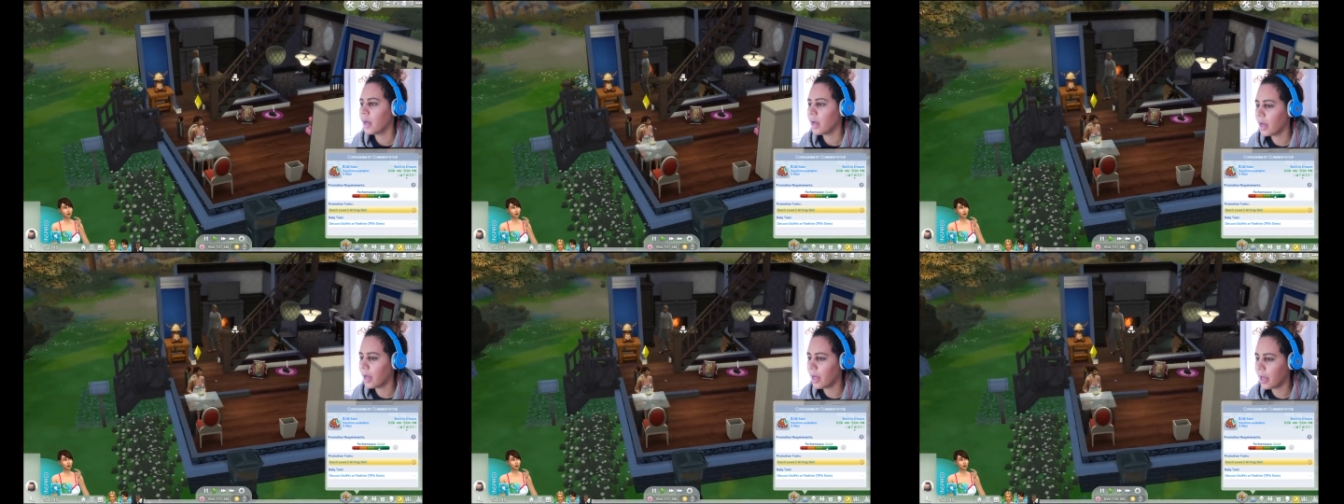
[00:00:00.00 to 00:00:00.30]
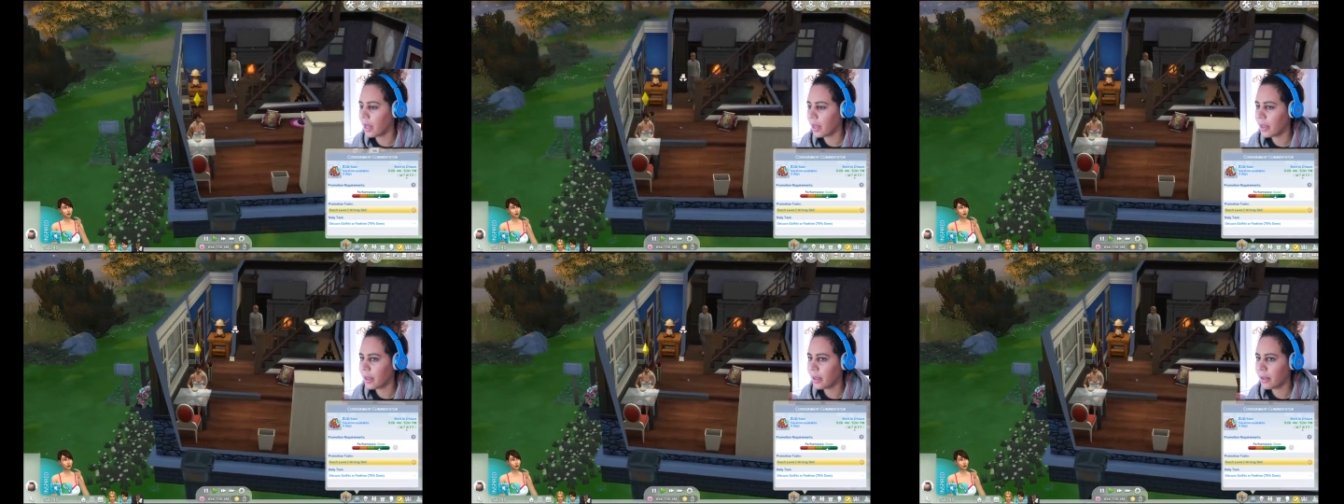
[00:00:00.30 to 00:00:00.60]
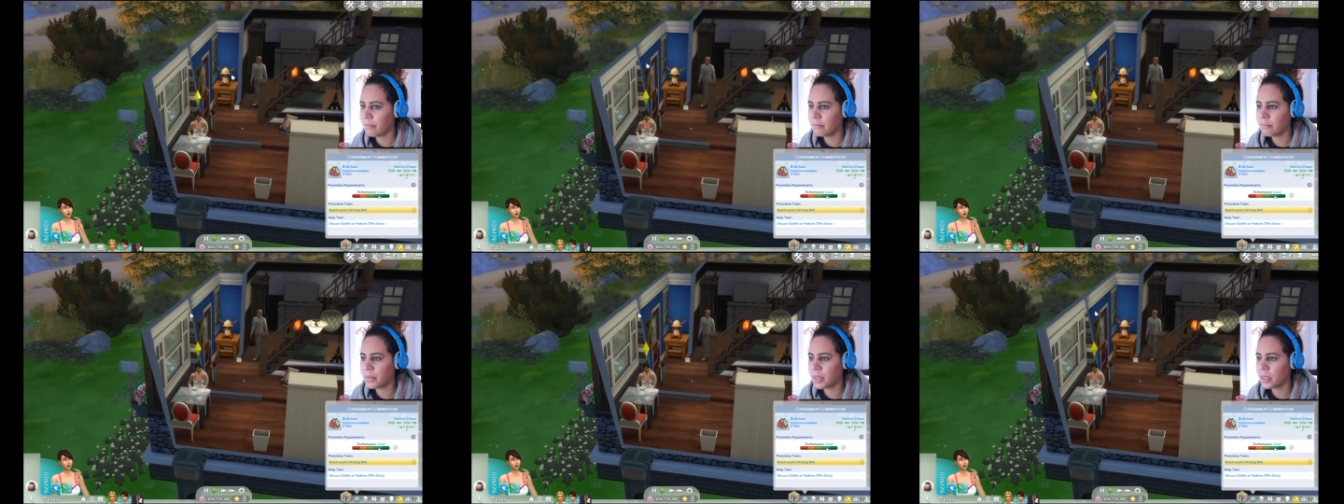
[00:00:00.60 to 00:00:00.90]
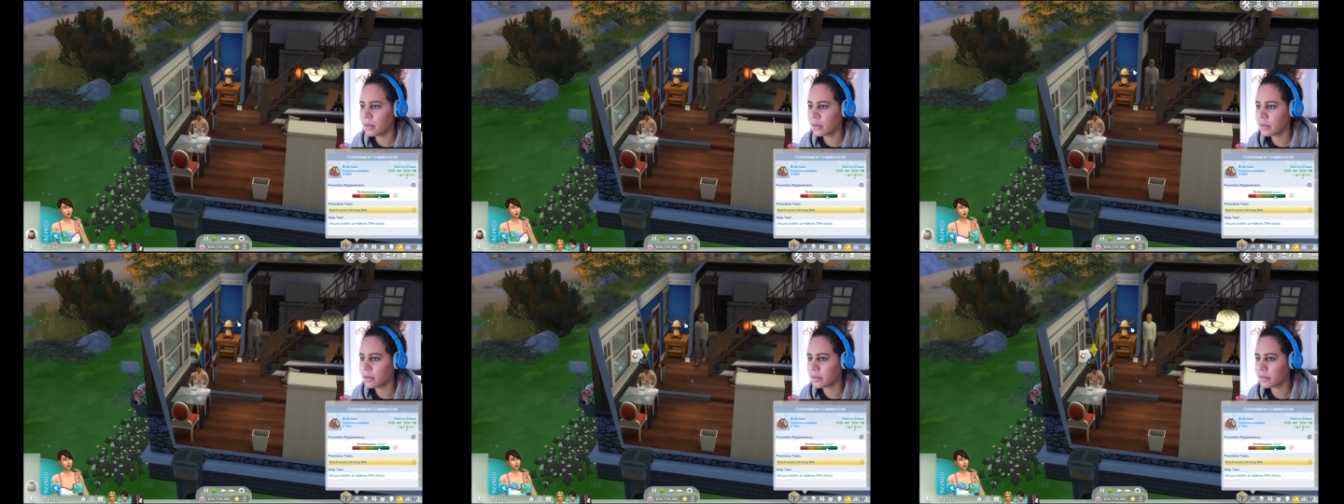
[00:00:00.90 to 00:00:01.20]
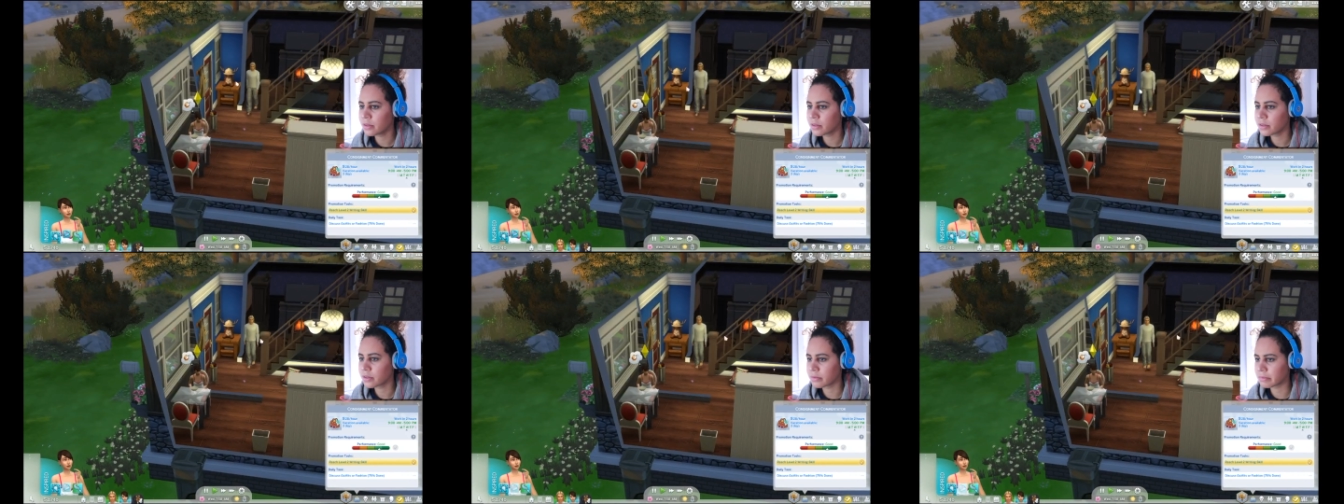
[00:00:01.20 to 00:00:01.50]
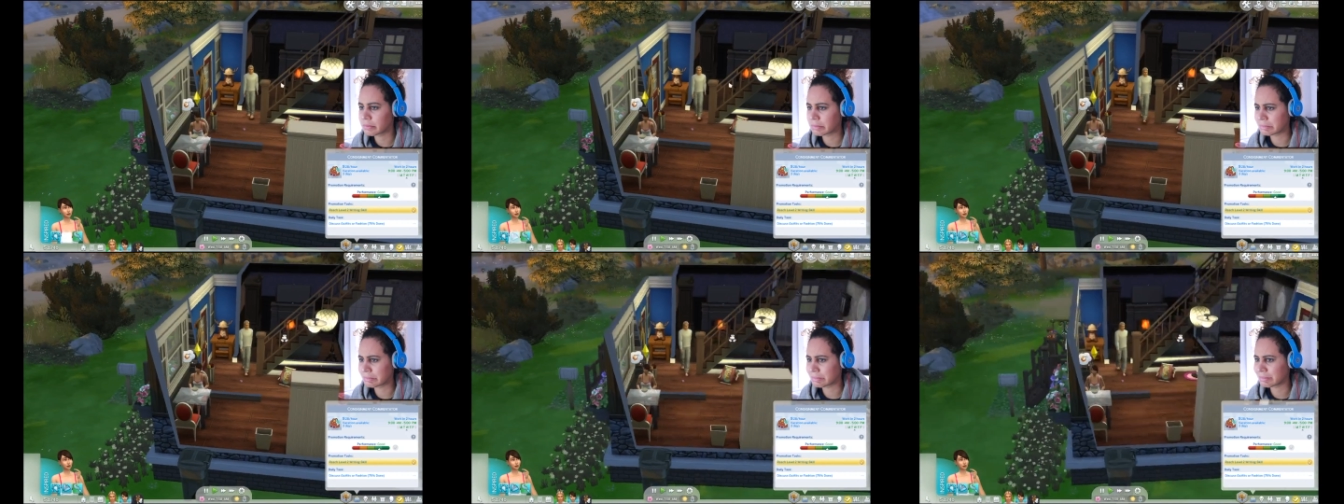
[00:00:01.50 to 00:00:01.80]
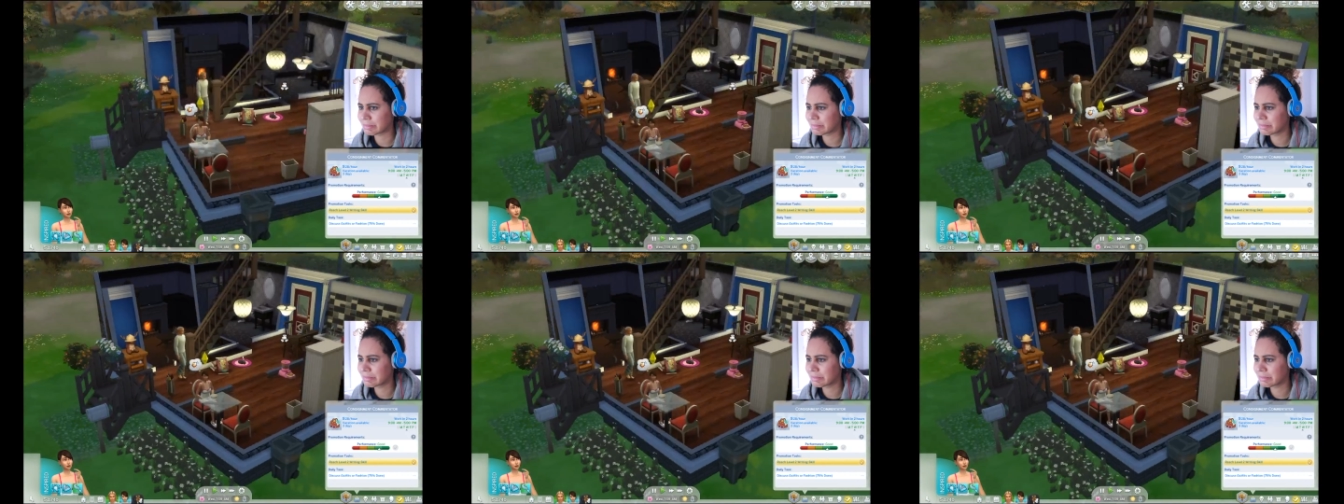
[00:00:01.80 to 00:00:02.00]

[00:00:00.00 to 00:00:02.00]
Um, hmm.